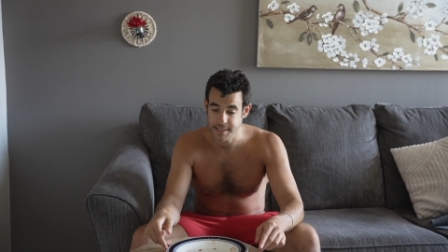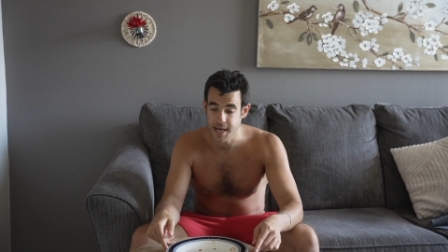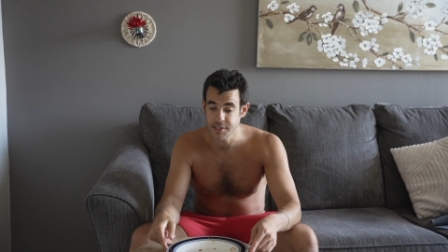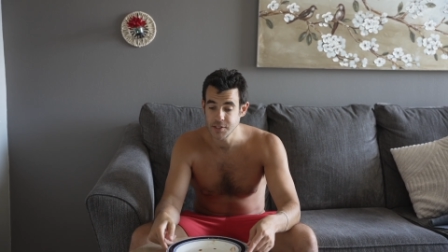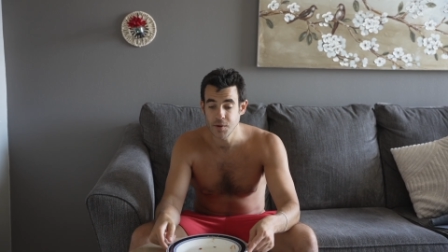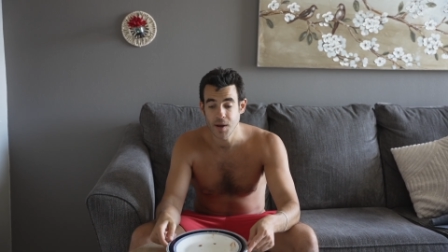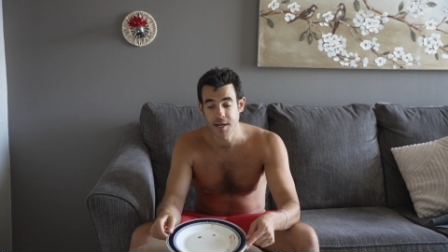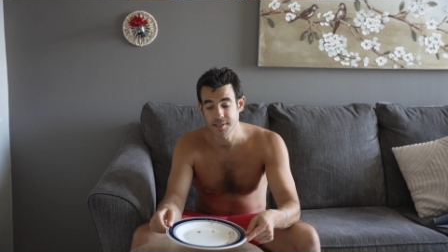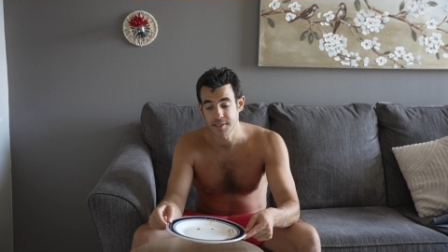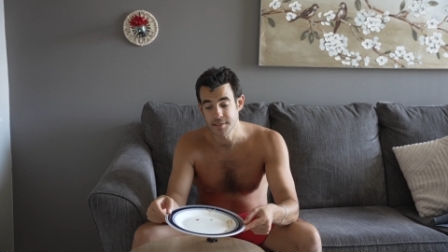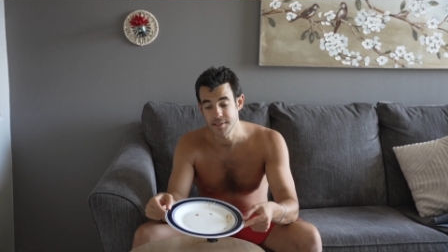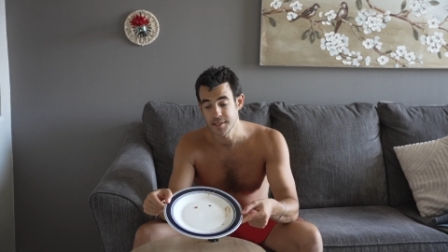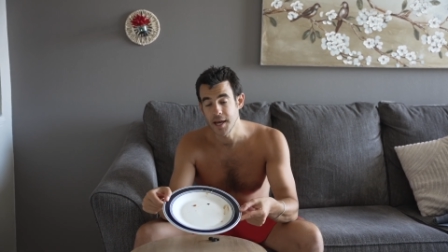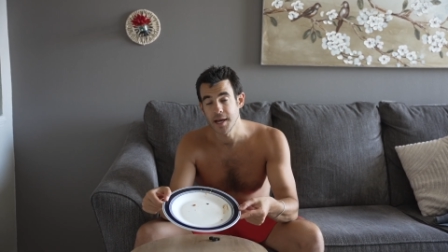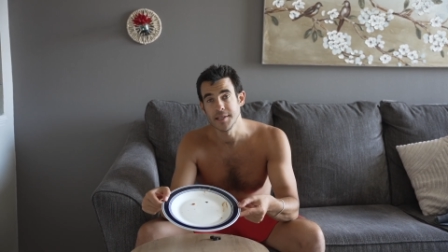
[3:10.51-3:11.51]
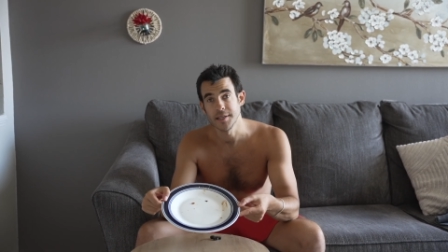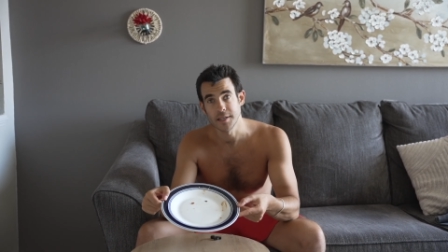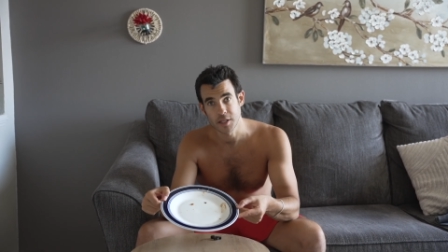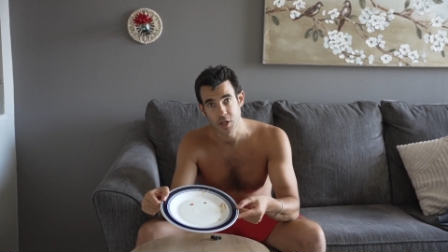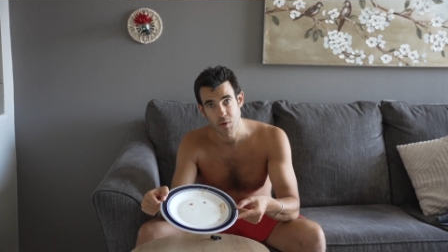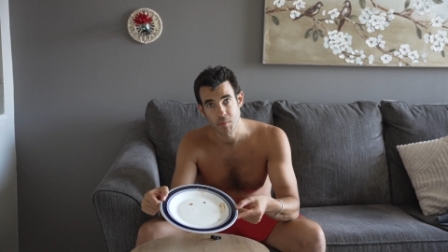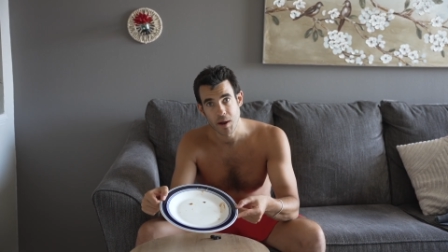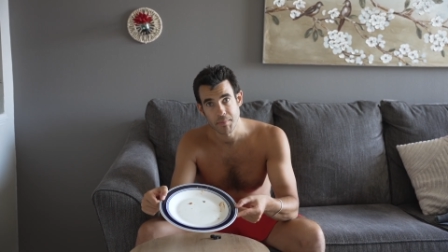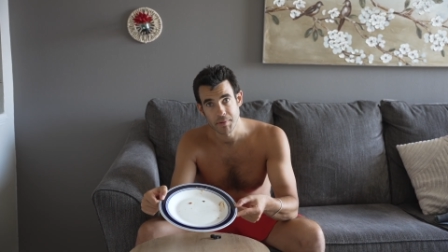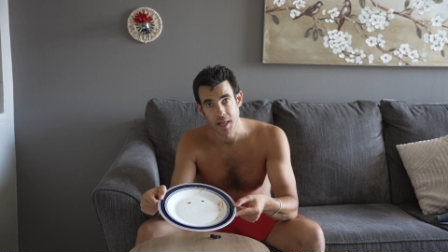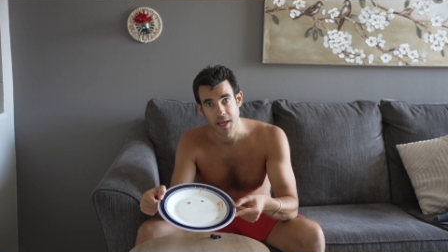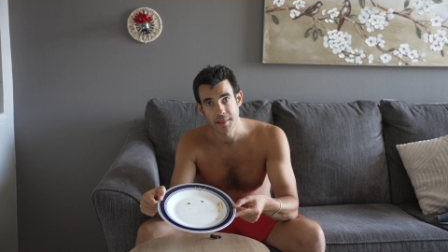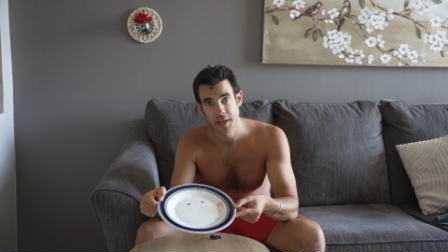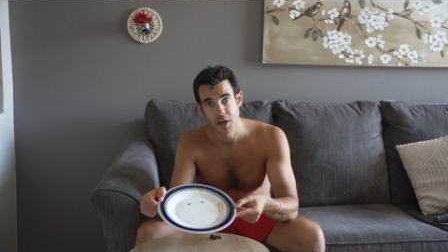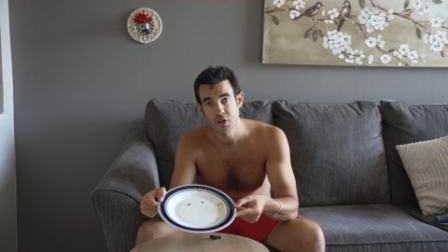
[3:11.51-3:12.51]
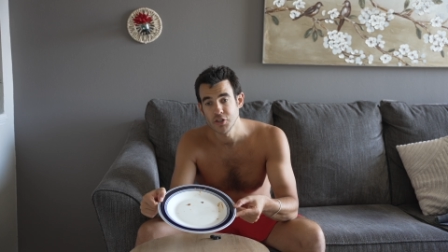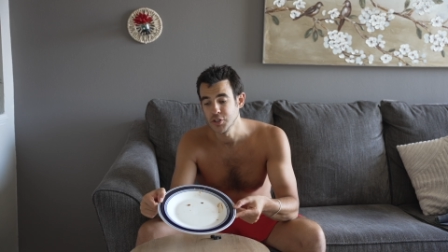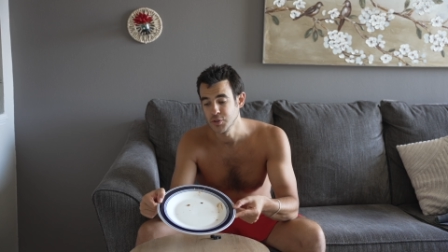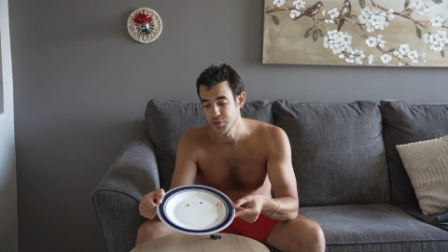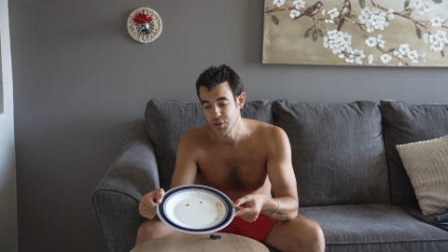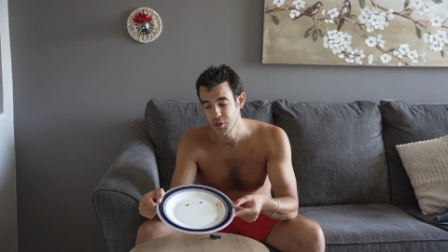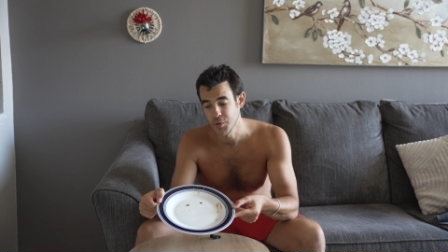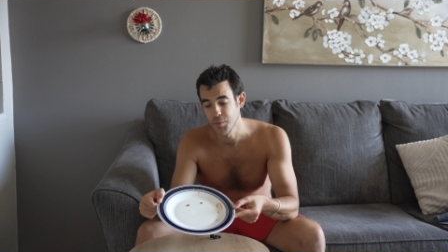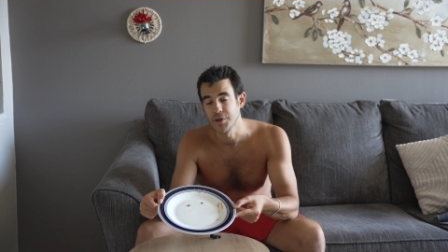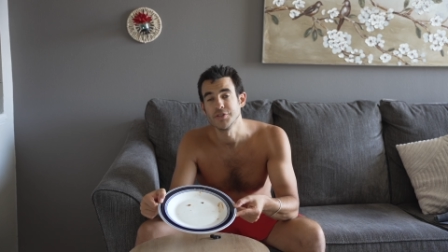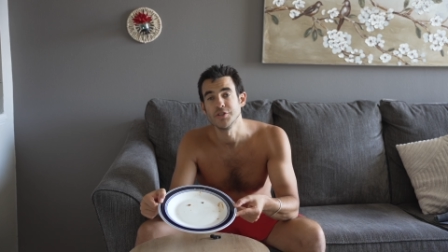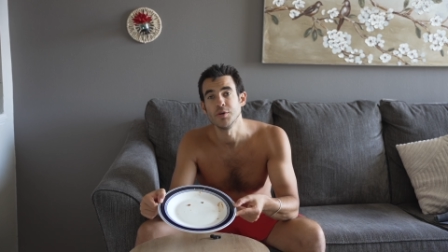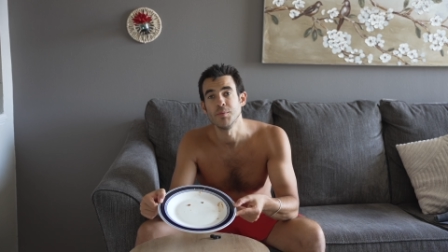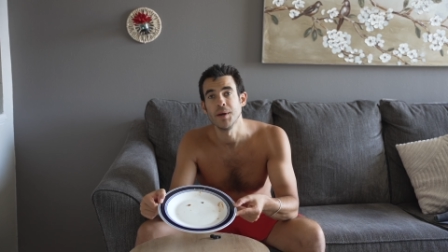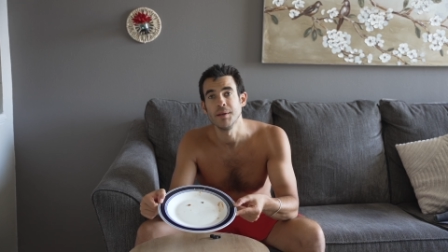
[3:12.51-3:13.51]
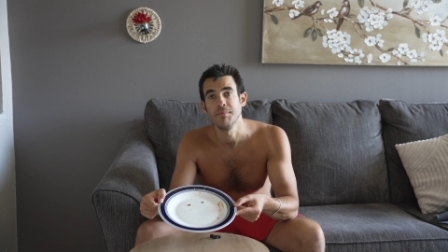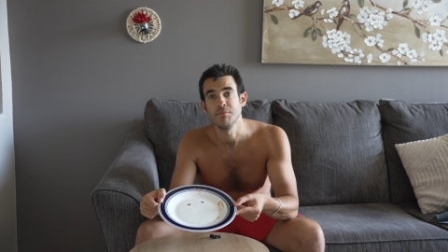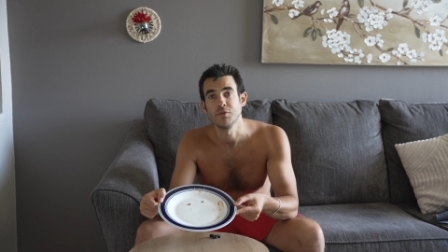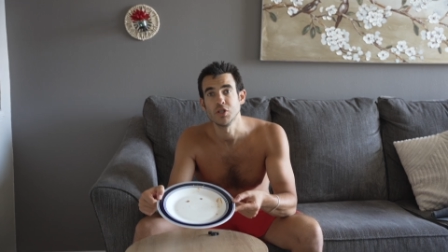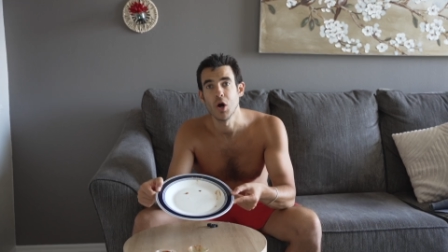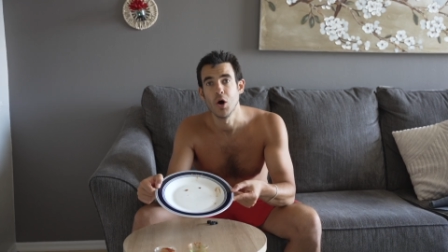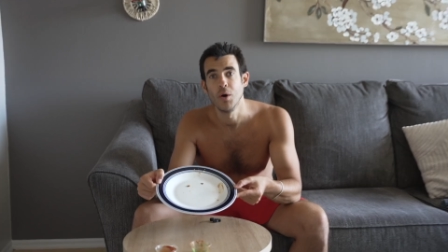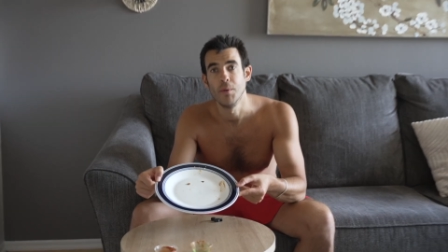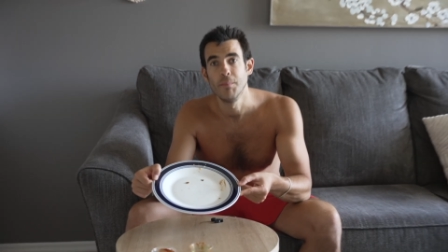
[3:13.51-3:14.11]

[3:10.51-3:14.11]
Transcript: As you guys can see, I did clear my plate there. Schuster, you wanna zoom in, show